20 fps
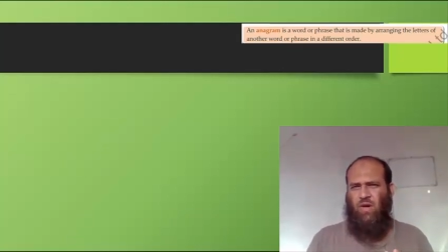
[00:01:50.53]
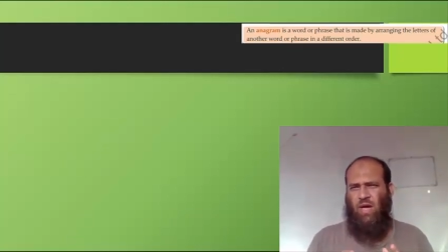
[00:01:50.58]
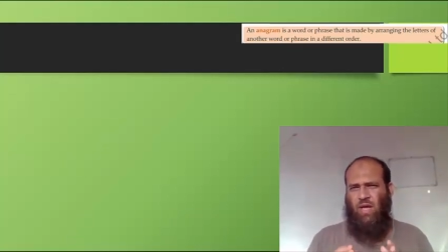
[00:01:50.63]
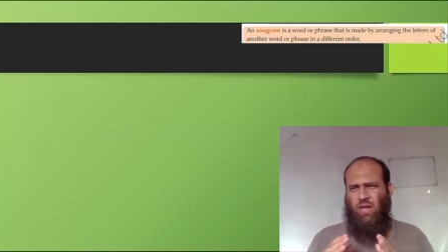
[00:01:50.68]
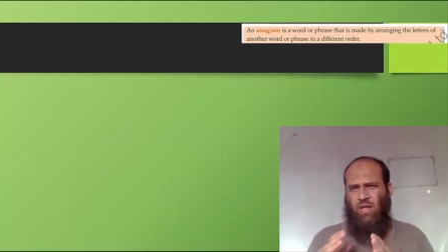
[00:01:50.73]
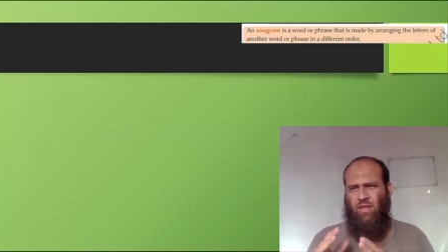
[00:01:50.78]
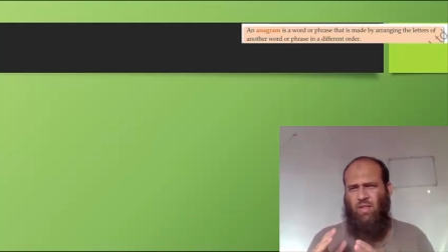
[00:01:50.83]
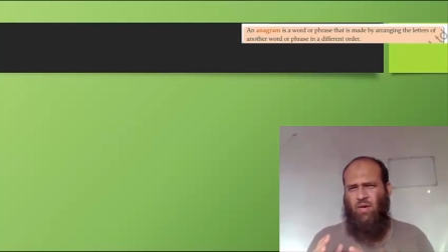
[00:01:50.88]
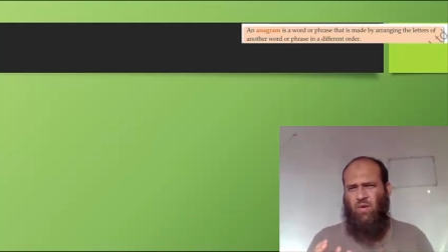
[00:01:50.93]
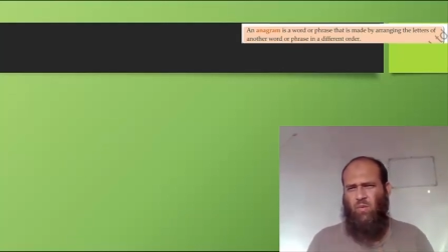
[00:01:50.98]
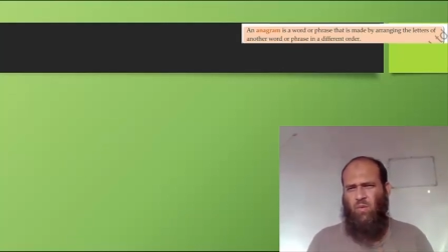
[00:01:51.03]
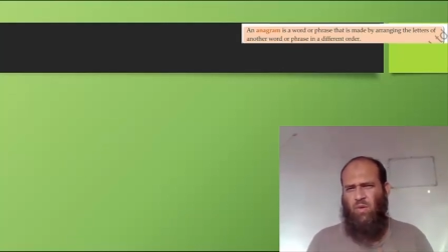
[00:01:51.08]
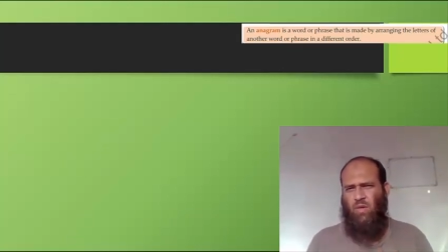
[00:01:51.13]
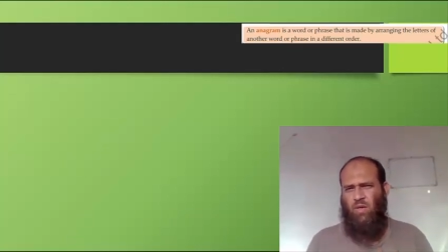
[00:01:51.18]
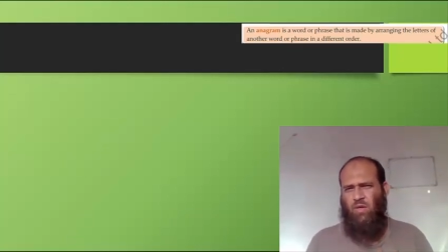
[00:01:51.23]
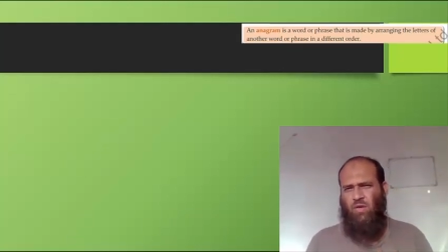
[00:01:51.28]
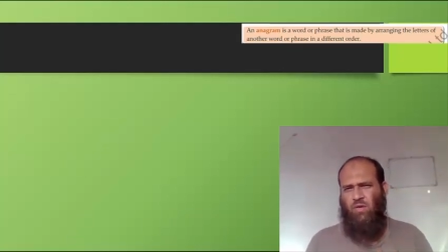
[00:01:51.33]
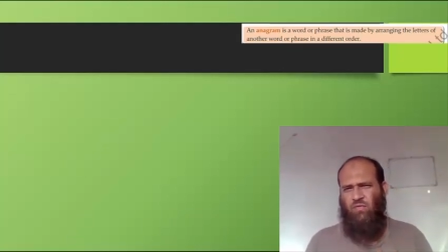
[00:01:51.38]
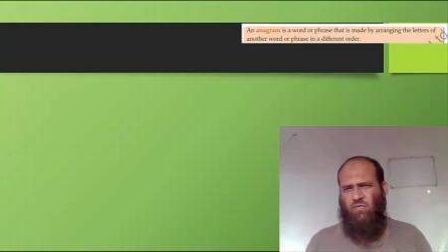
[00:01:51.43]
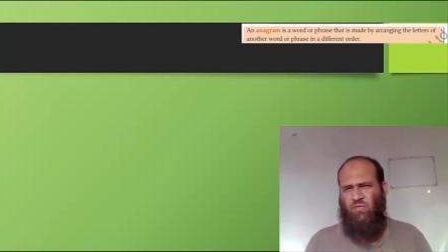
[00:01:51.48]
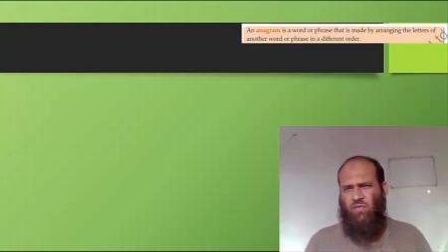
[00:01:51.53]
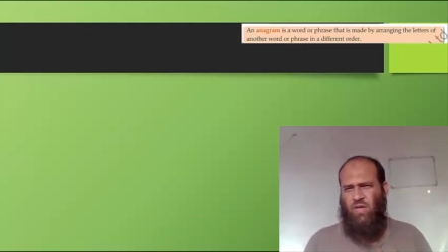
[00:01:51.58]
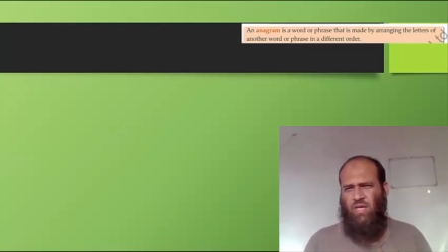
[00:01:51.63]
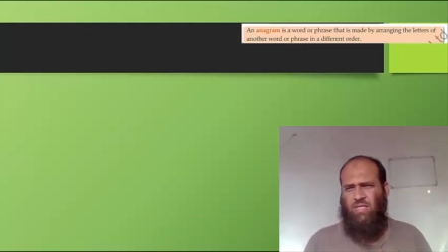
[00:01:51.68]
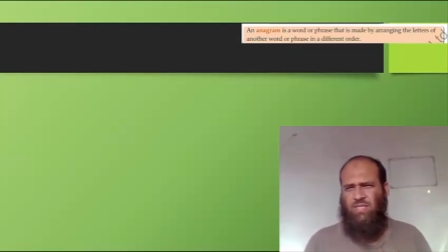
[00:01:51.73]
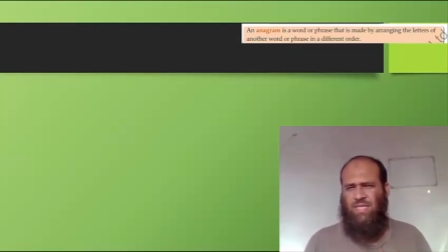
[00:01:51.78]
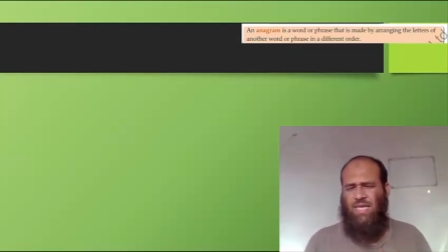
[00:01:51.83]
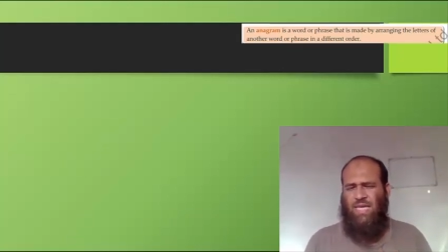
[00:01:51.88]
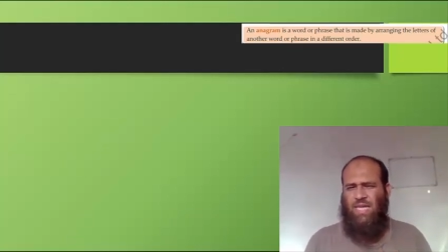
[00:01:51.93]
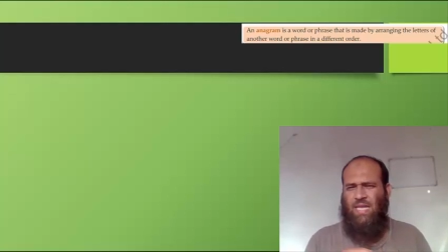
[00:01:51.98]
another word or
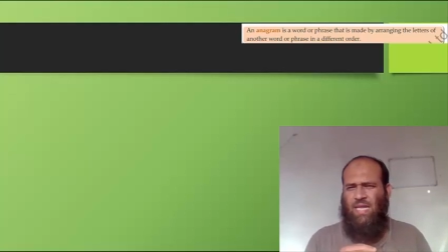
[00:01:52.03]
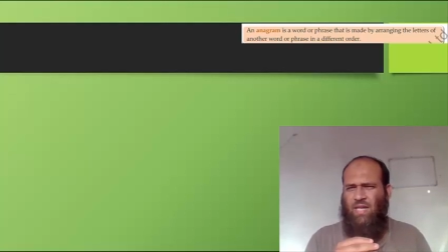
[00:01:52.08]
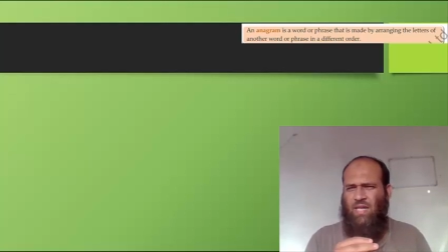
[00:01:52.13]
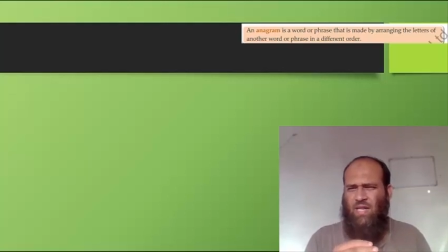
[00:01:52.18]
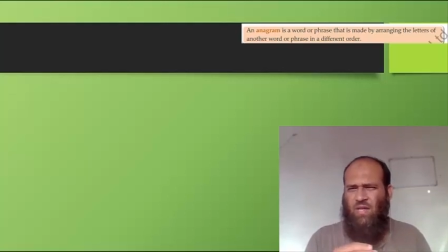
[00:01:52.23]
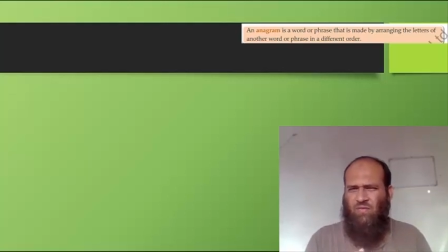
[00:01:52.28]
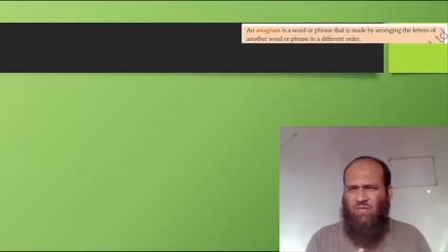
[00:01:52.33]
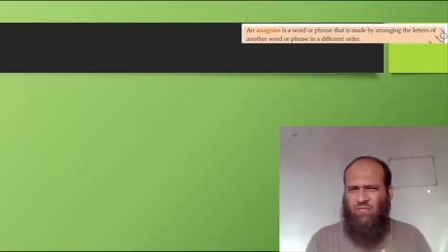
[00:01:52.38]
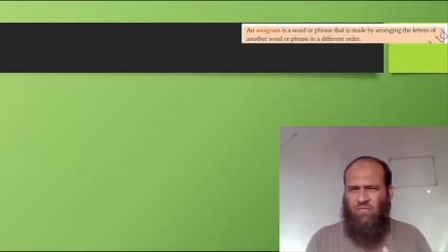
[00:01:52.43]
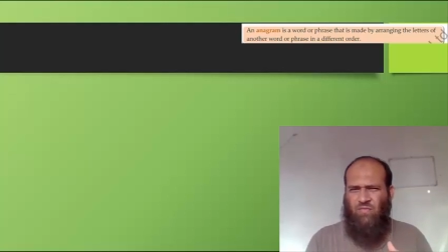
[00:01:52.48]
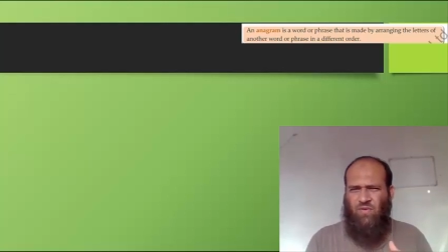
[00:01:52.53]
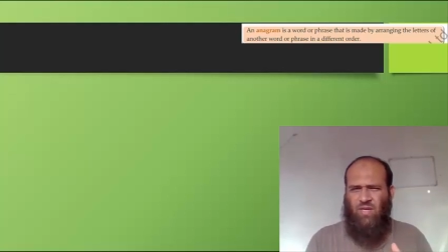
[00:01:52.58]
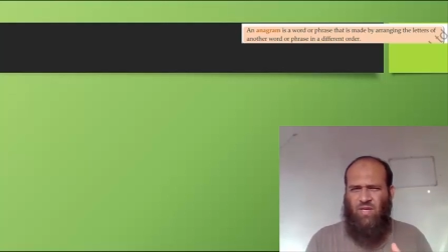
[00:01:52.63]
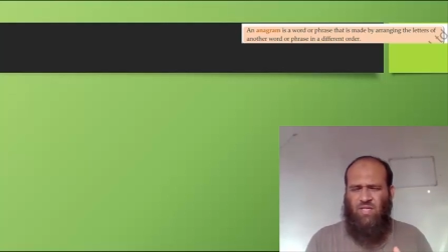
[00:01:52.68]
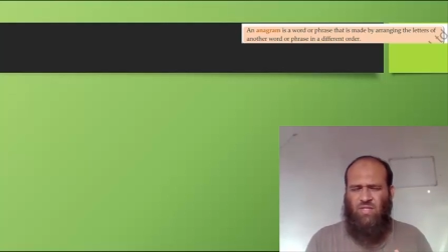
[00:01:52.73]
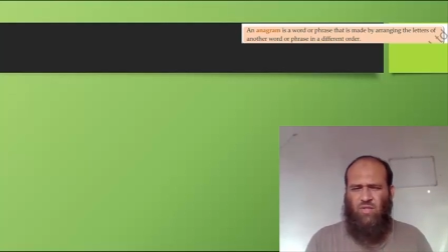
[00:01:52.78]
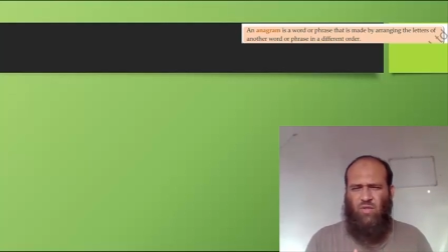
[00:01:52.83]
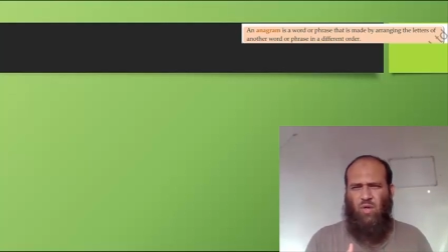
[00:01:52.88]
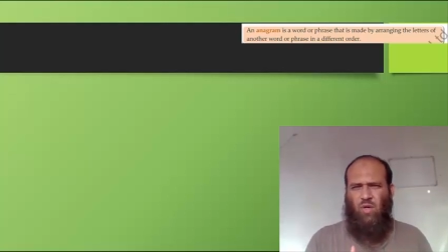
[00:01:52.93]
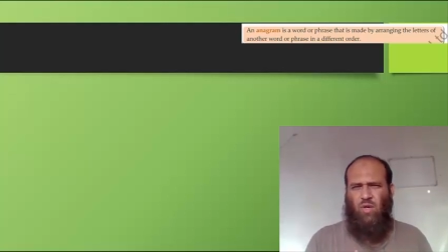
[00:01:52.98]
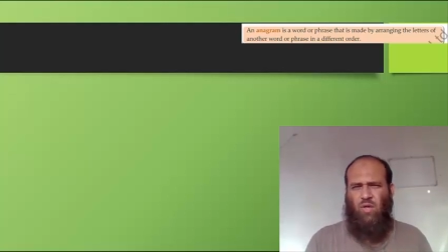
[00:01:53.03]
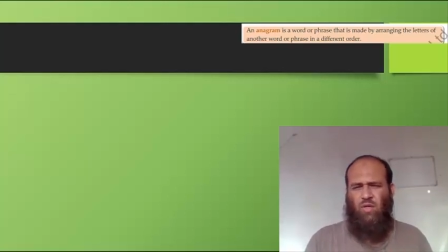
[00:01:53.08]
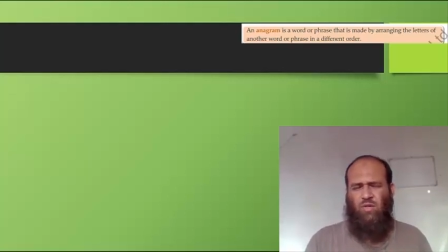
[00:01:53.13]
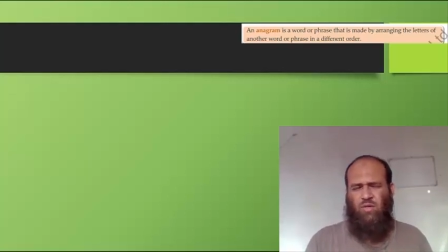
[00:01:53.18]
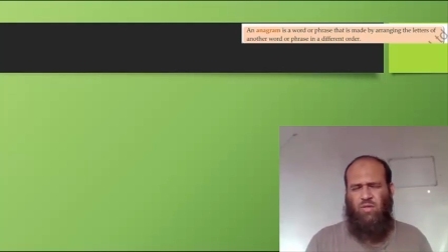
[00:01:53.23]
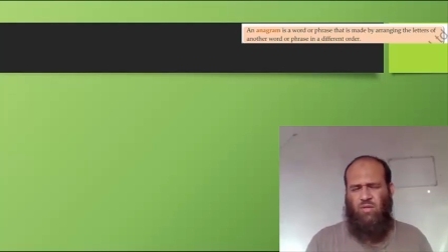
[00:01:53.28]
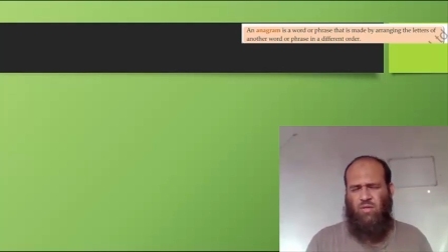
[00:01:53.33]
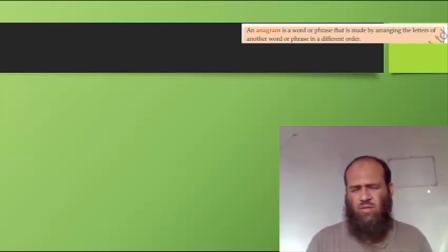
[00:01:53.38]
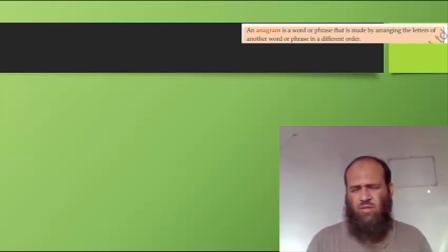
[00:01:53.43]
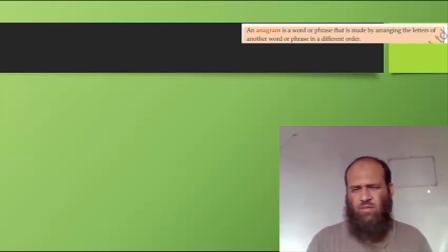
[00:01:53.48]
phrase in a different
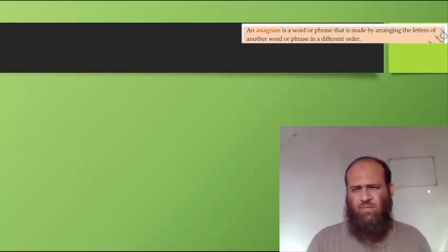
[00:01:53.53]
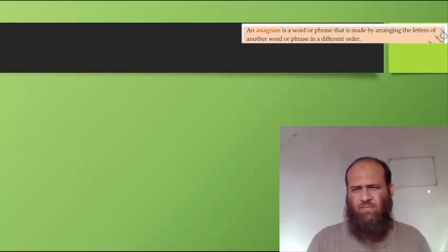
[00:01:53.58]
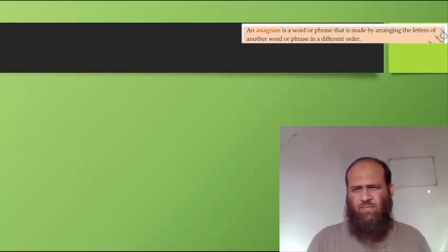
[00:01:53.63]
order.